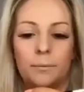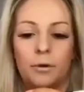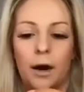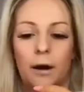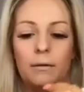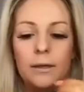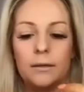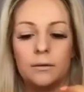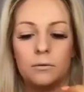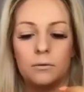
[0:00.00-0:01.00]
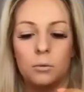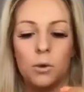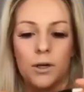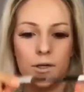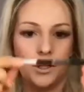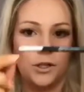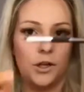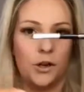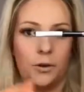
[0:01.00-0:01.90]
the brow is called Wonder 2,